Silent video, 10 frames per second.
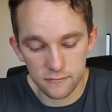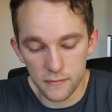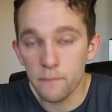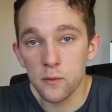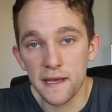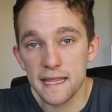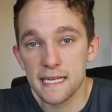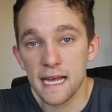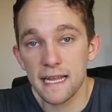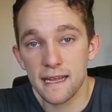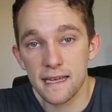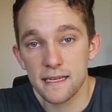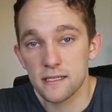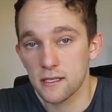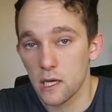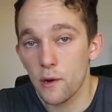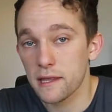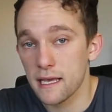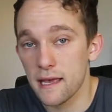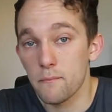Implement these ideas, go
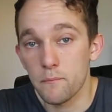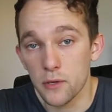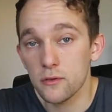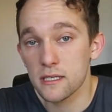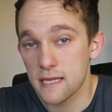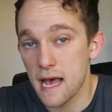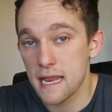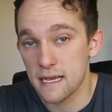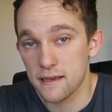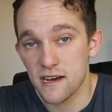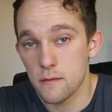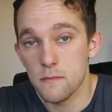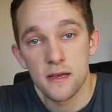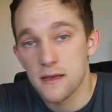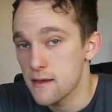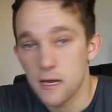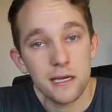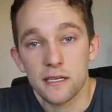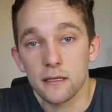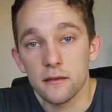out there, build a side income, and
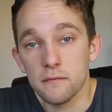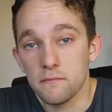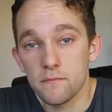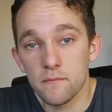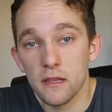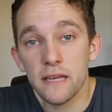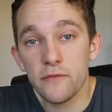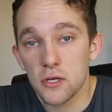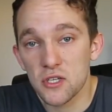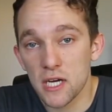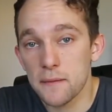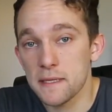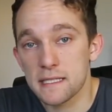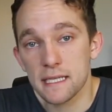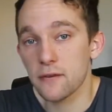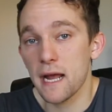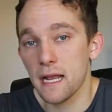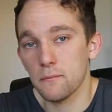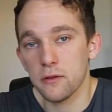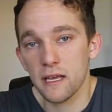you can live your dream and sit
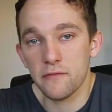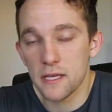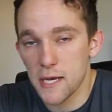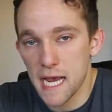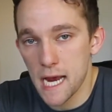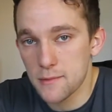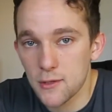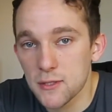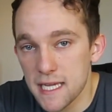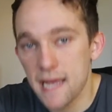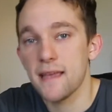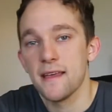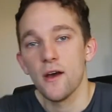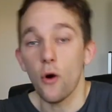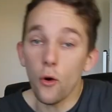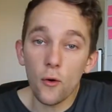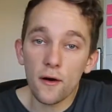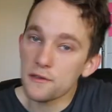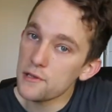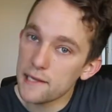around and play video games all day.
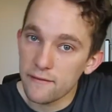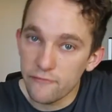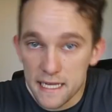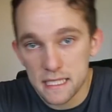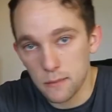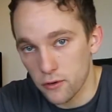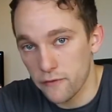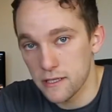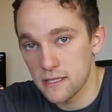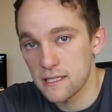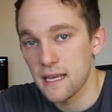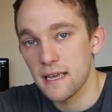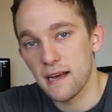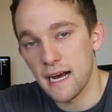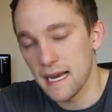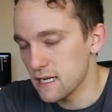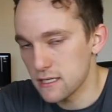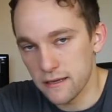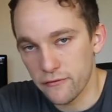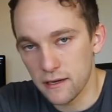Or you can invest the profits
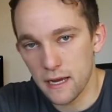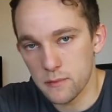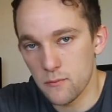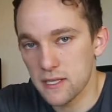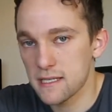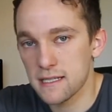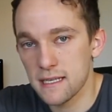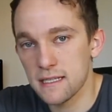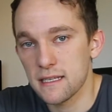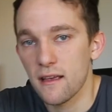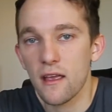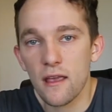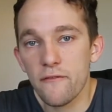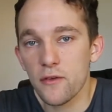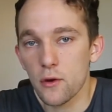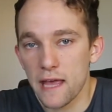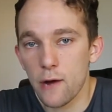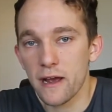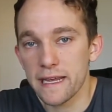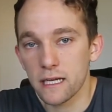into different types of businesses if you're
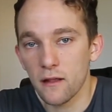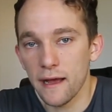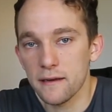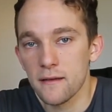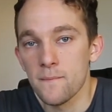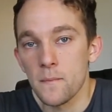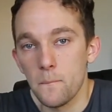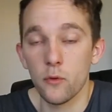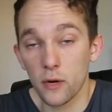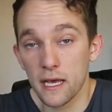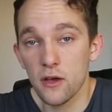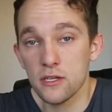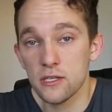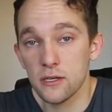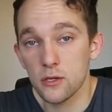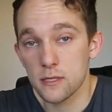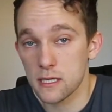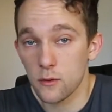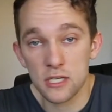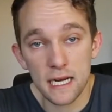that way inclined. But what I urge you to do is
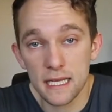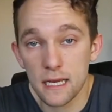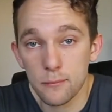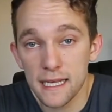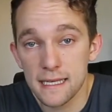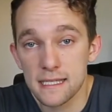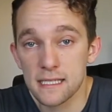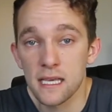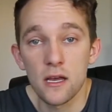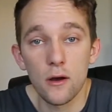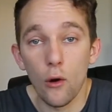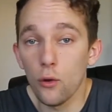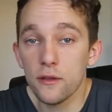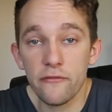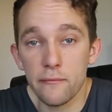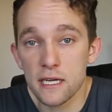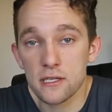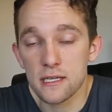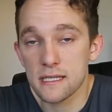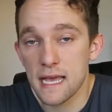go and check out that playlist. All the
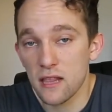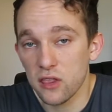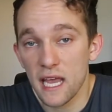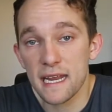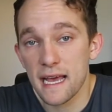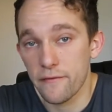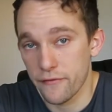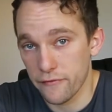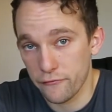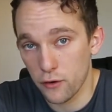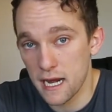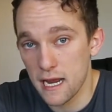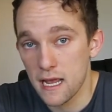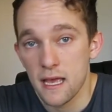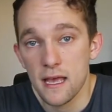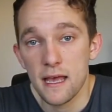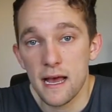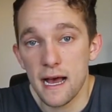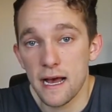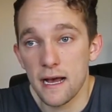information is there laid out for free,
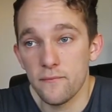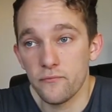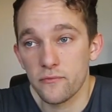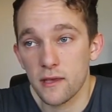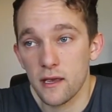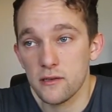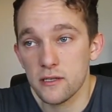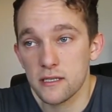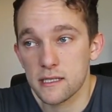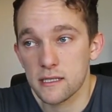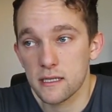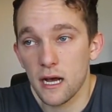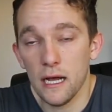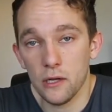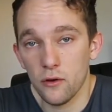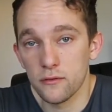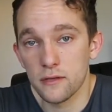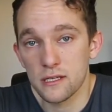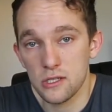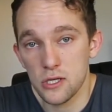and just start on
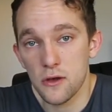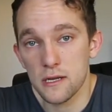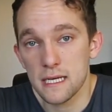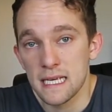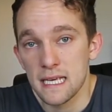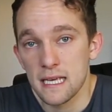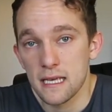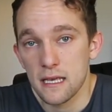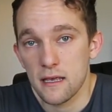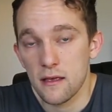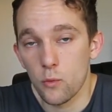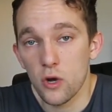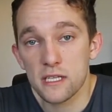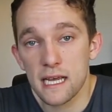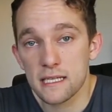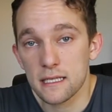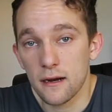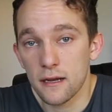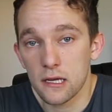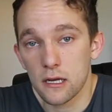this journey. Worst case
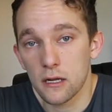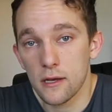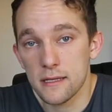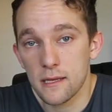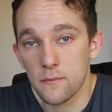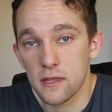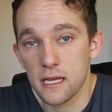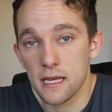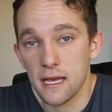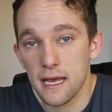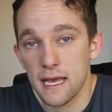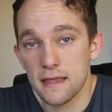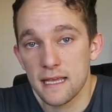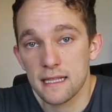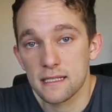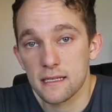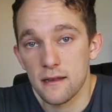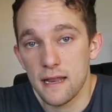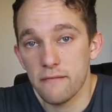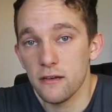scenario, you're gonna learn something, and that's
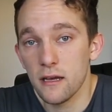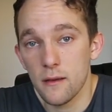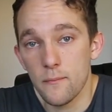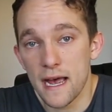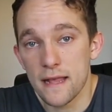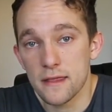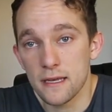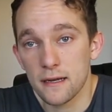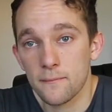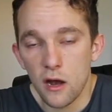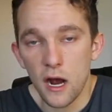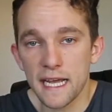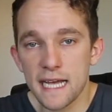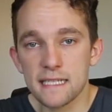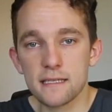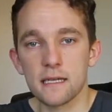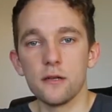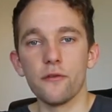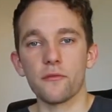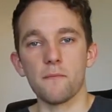never a bad thing. All right guys, that's gonna
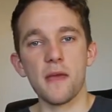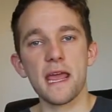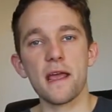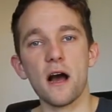do it from me.